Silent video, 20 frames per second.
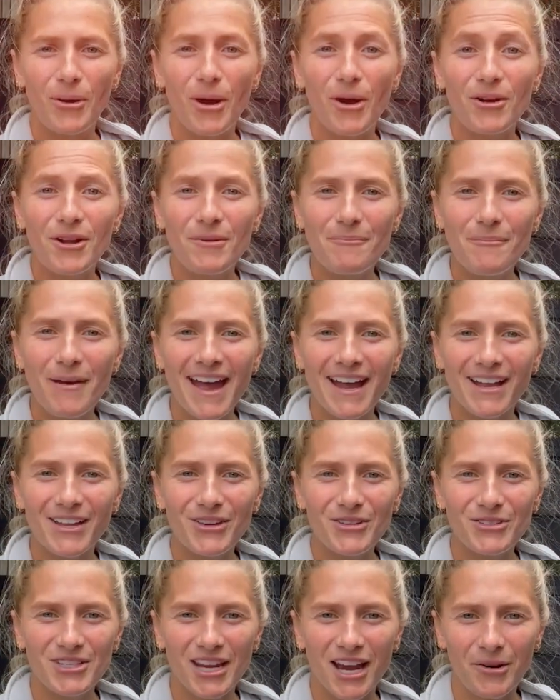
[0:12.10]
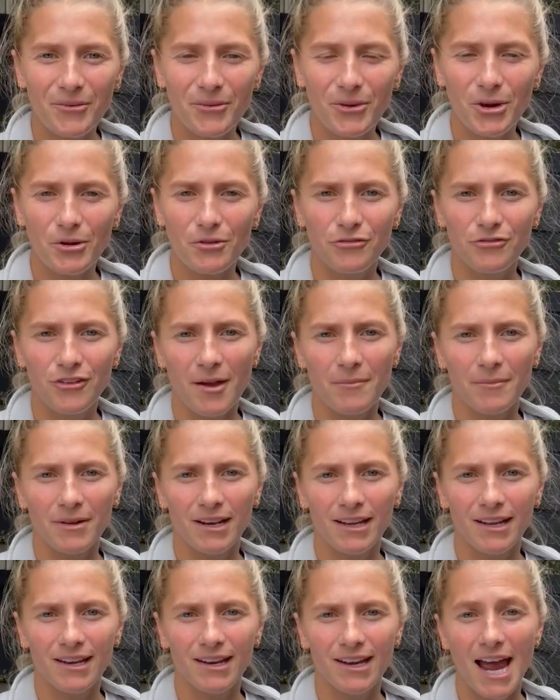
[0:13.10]
Welcome back, Utah Royal
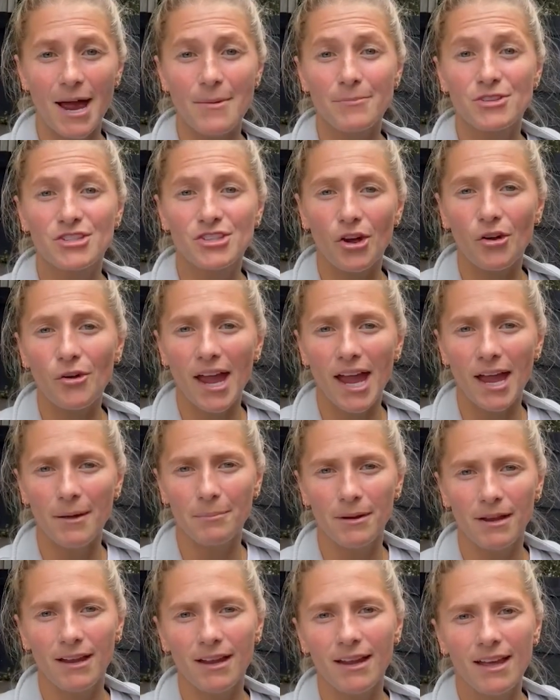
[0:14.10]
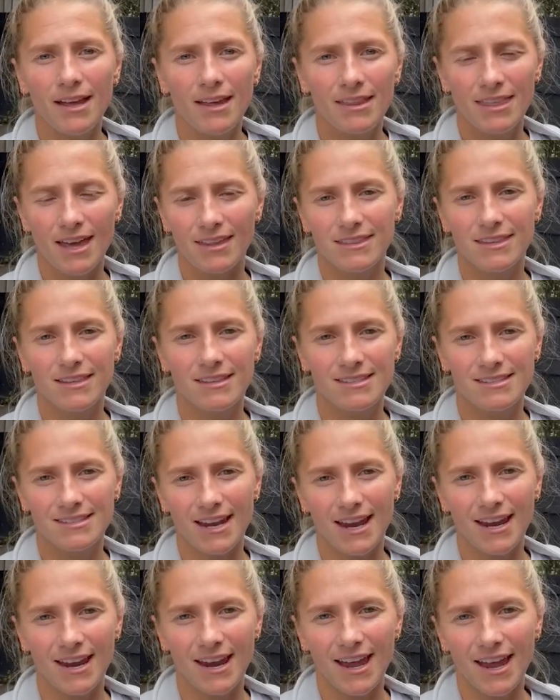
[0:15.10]
family. I'm so happy that this
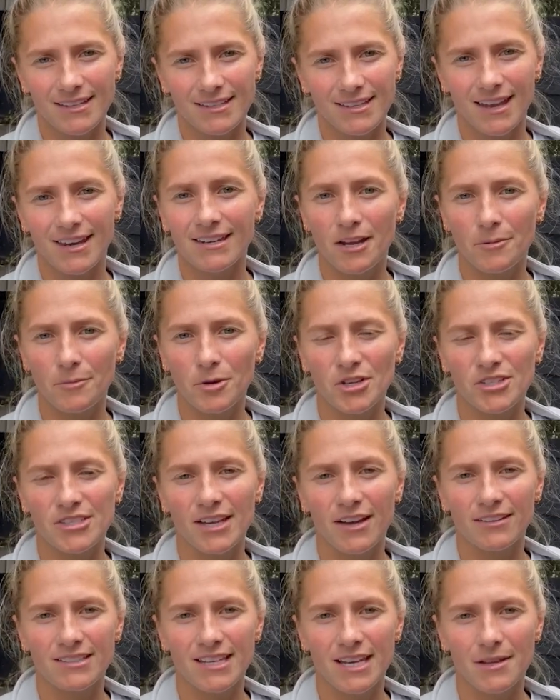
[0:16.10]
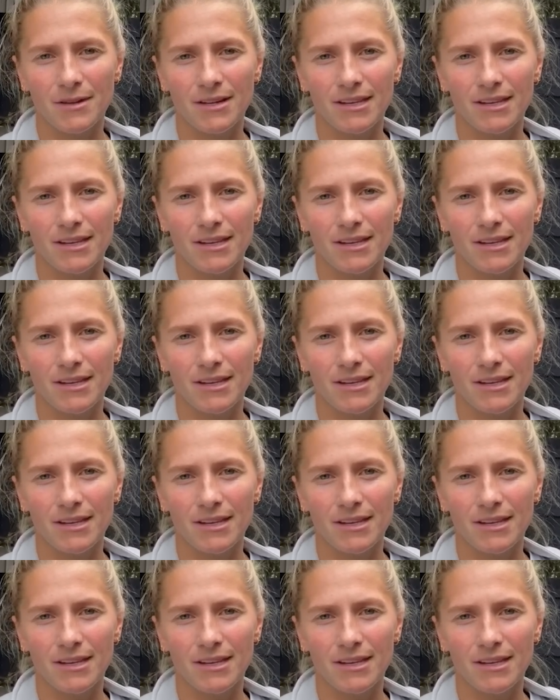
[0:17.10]
state has an NWSL team